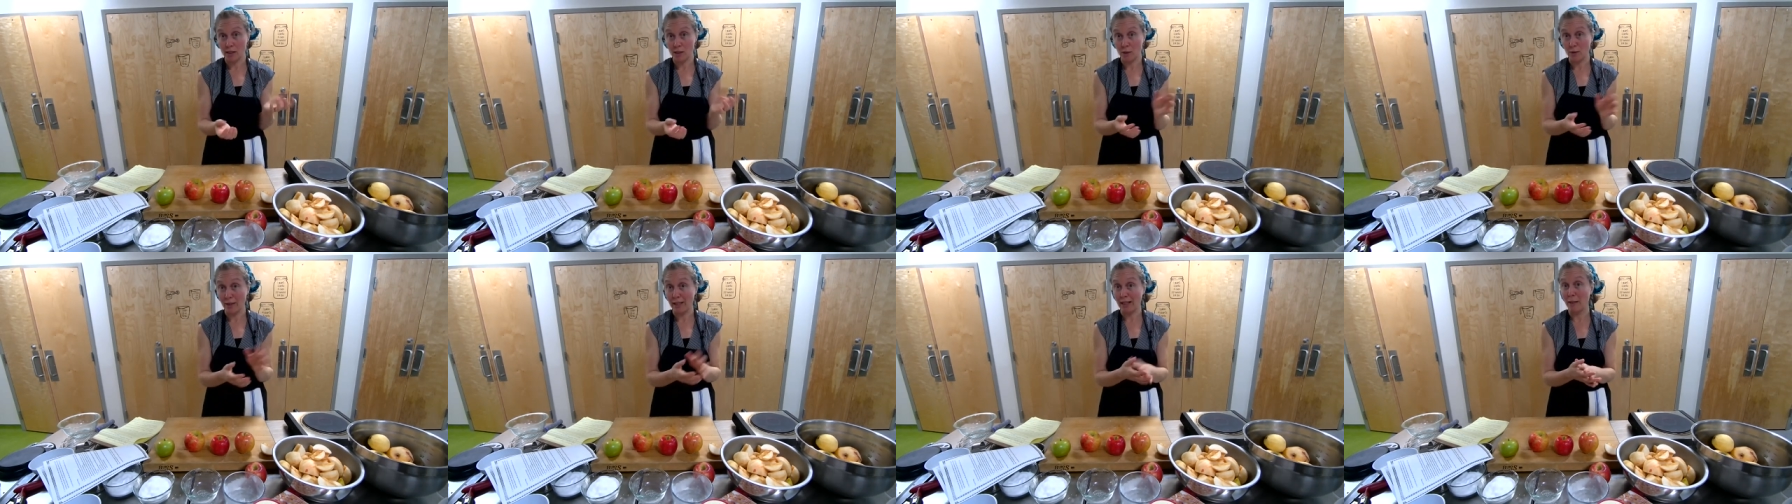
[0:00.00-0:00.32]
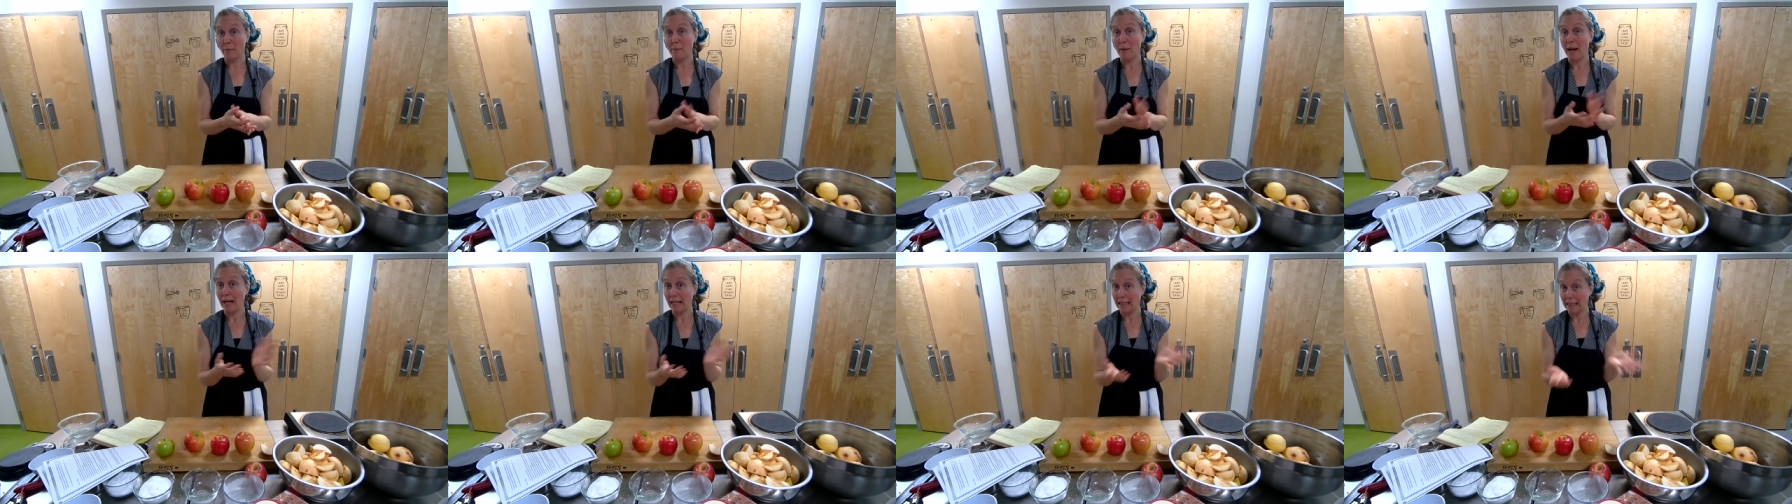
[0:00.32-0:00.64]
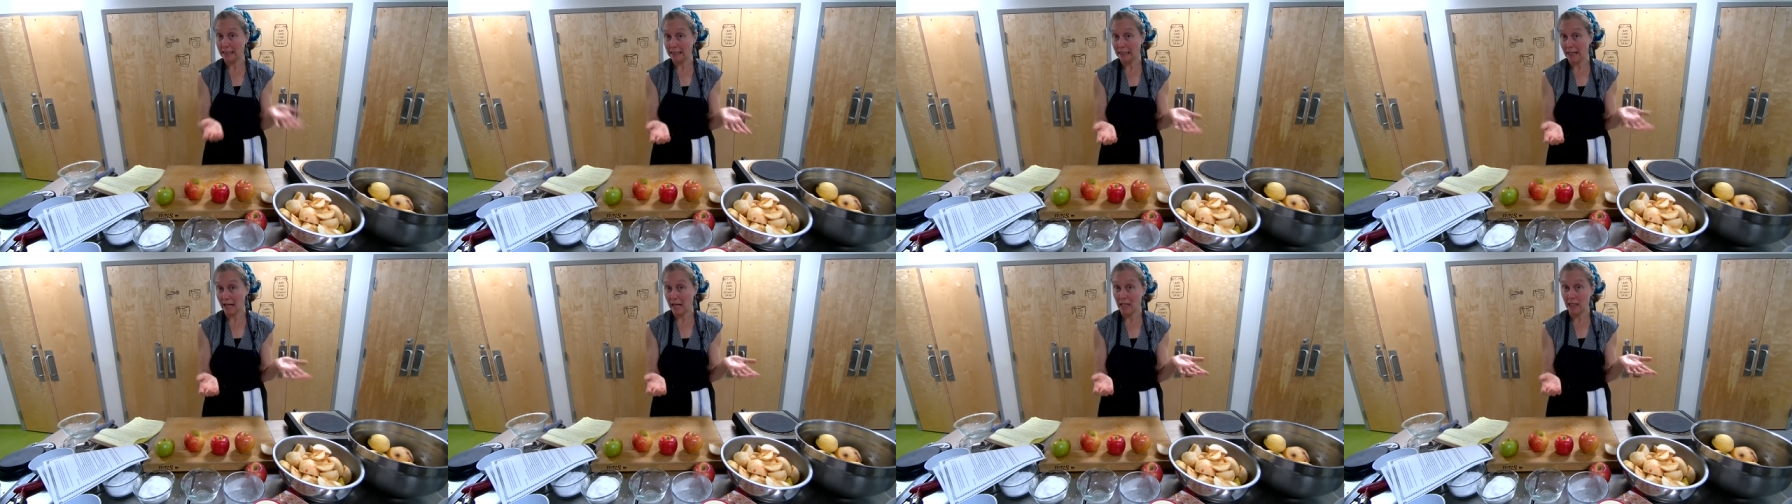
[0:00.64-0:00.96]
So like a
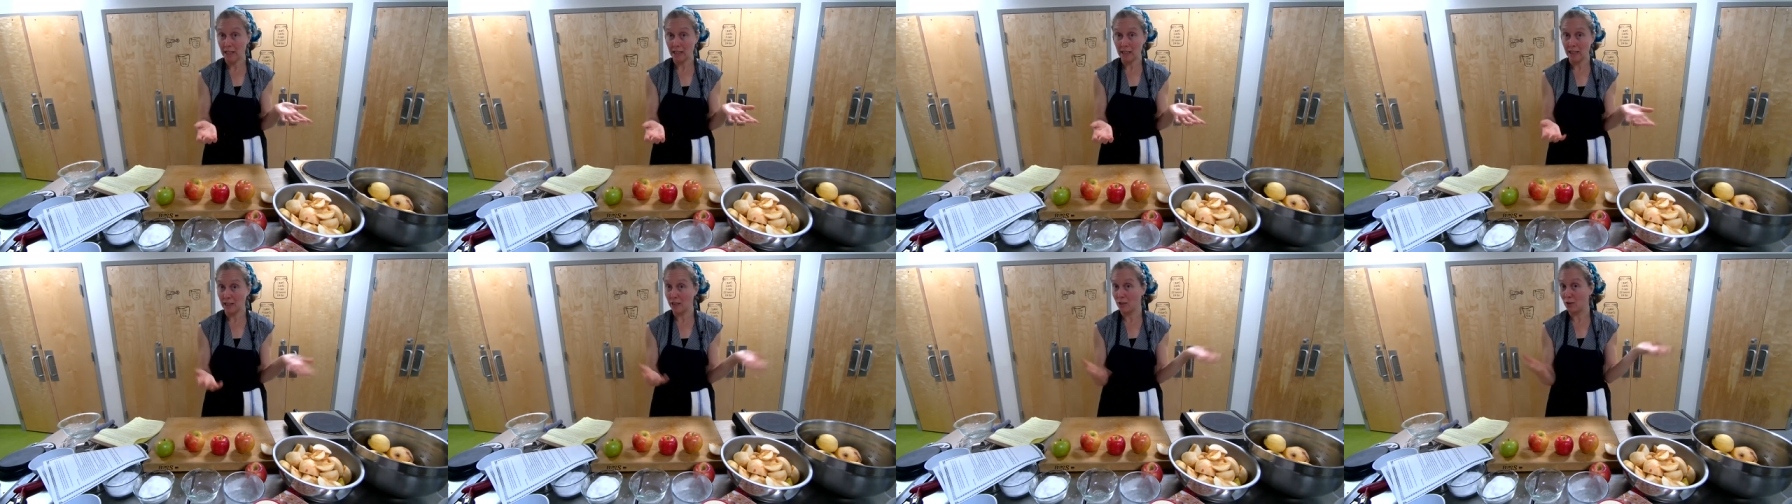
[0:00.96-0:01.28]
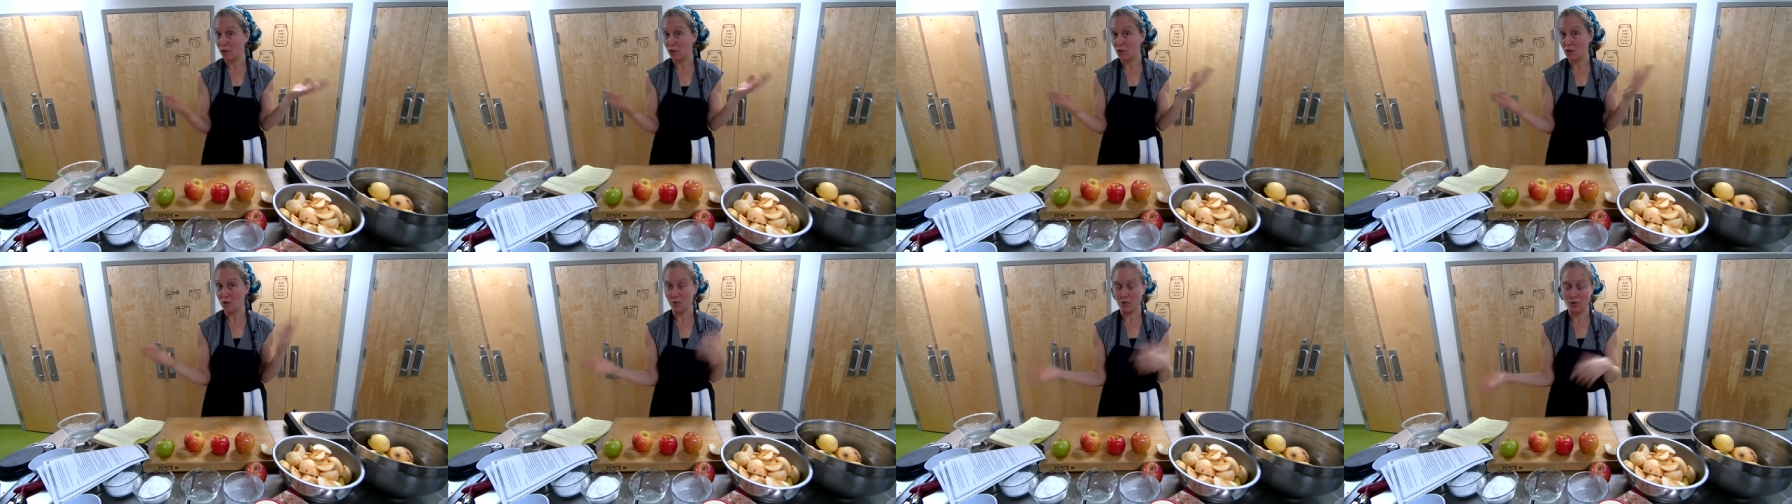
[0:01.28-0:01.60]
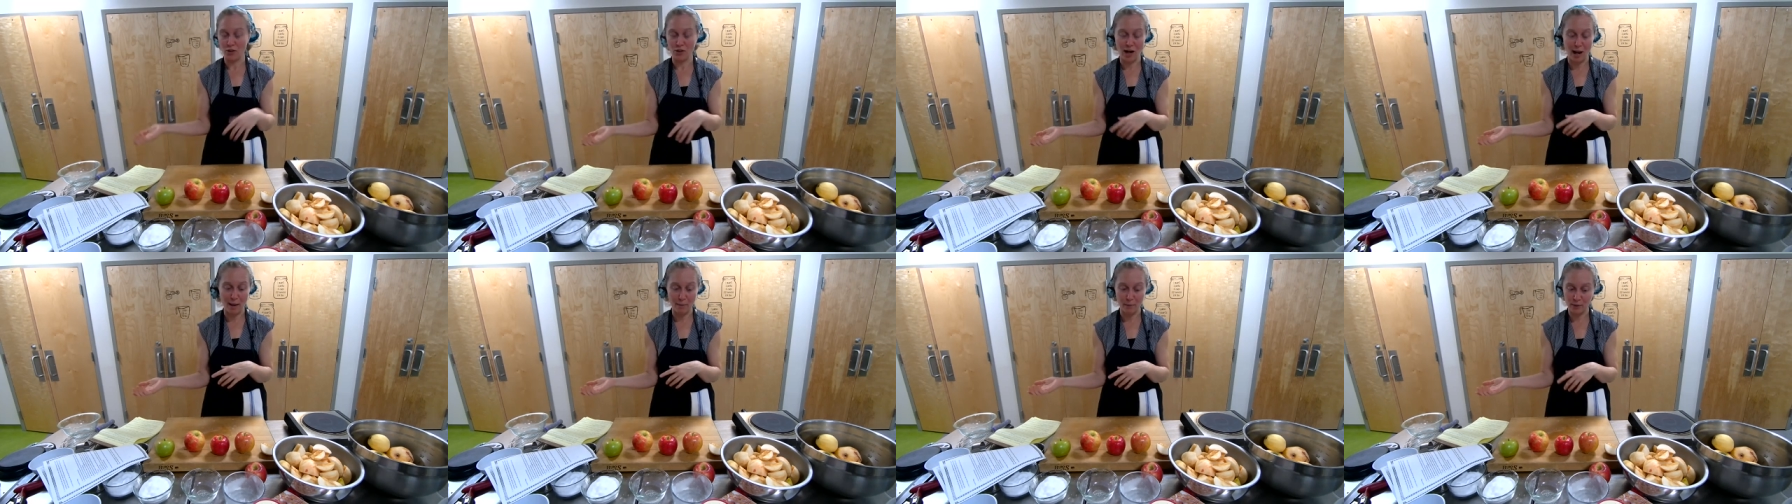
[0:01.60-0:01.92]
Macintosh that you'd use for your
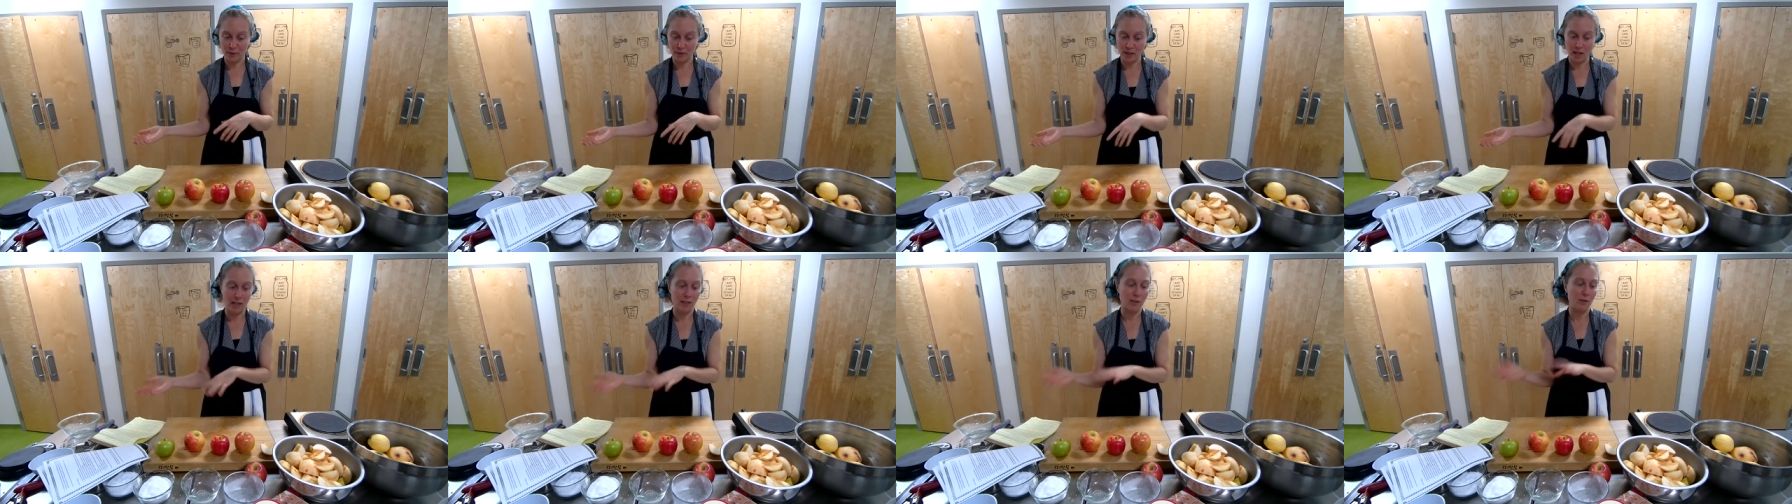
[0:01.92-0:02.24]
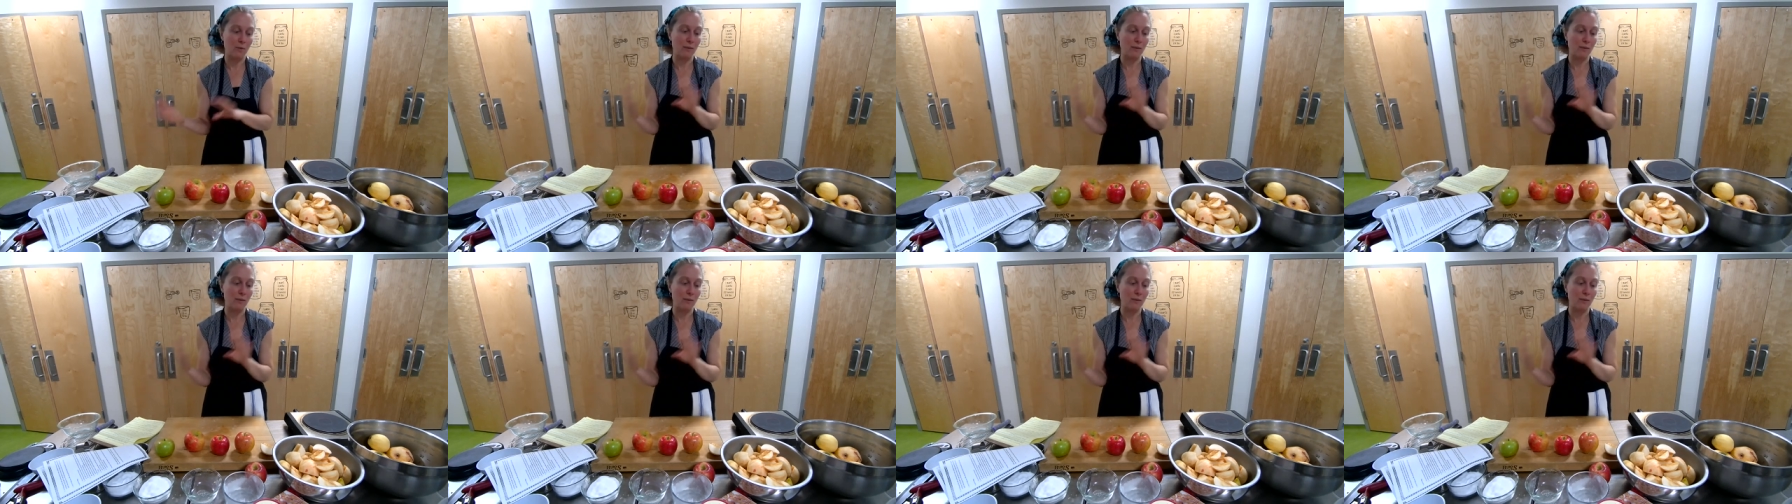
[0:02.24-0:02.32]
applesauce,